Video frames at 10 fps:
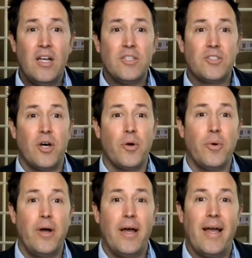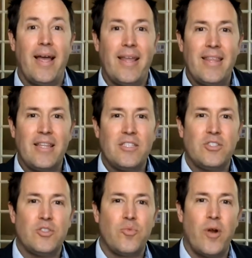So I think this
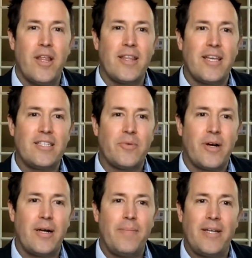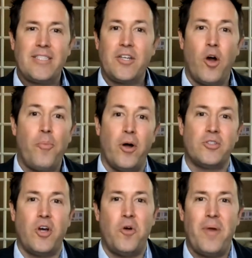is just one of the things where I'm not saying don't
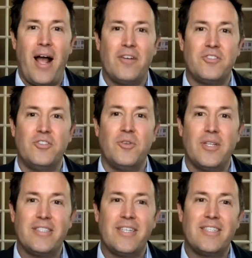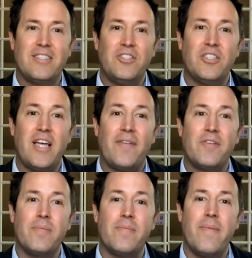post to open houses and new listings. You just have
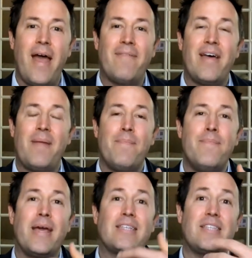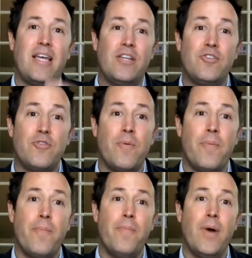to have that mixed into
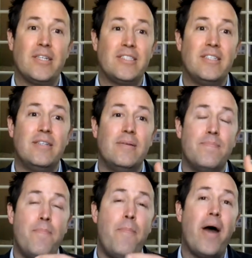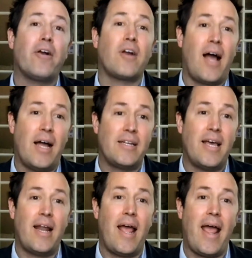much better
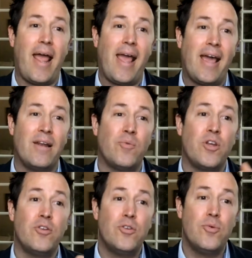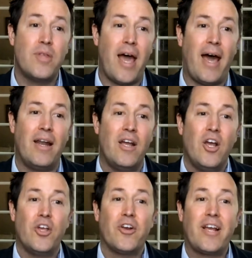content. And when you do that,
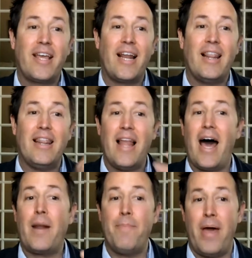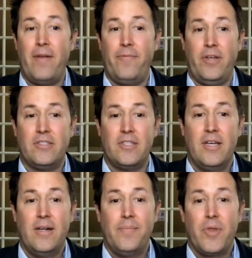you're going to get a lot of benefits.
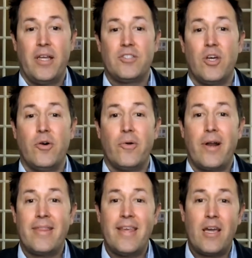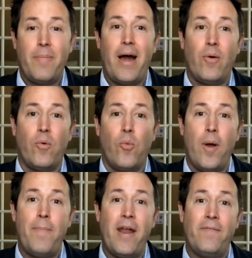So when I think about
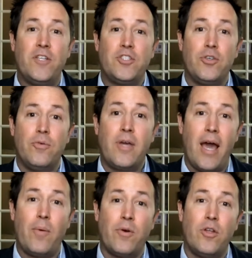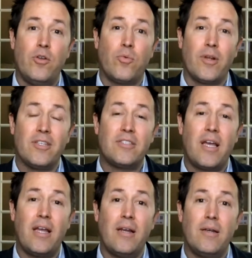what benefits you get when you do real
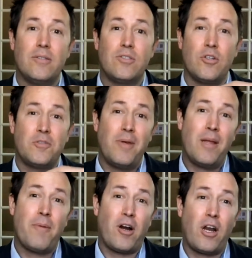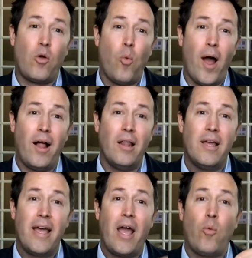estate social media marketing well
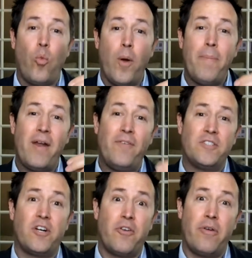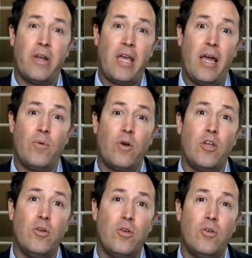and what benefits are you going to get when
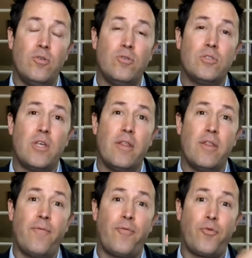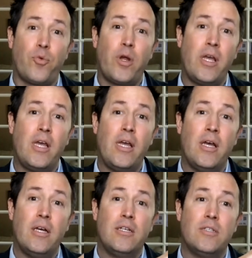you use the free
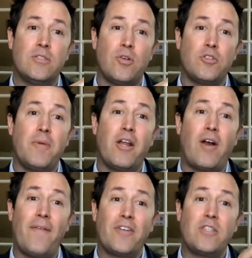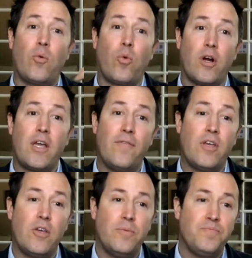social media graphics that we're
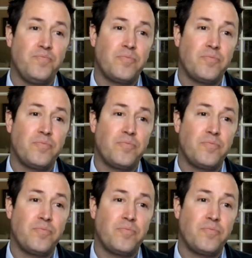giving you?